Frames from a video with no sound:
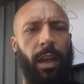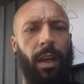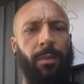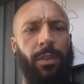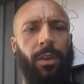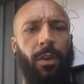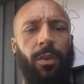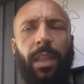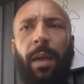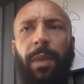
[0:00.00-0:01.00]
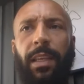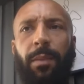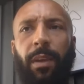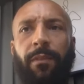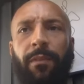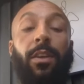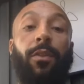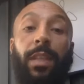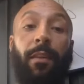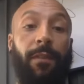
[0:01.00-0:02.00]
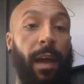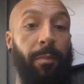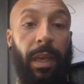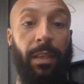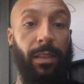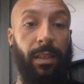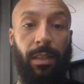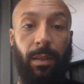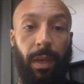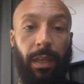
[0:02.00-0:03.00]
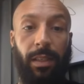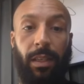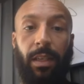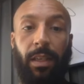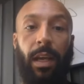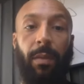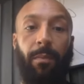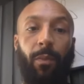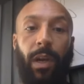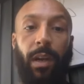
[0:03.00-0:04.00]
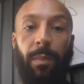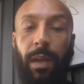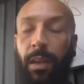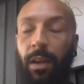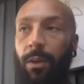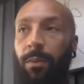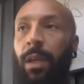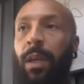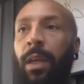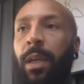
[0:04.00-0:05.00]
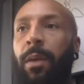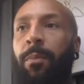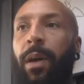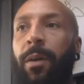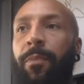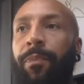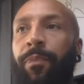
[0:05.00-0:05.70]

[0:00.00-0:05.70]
Um, so that plays a big factor. Obviously, their fan base is amazing um, when they're playing at home, but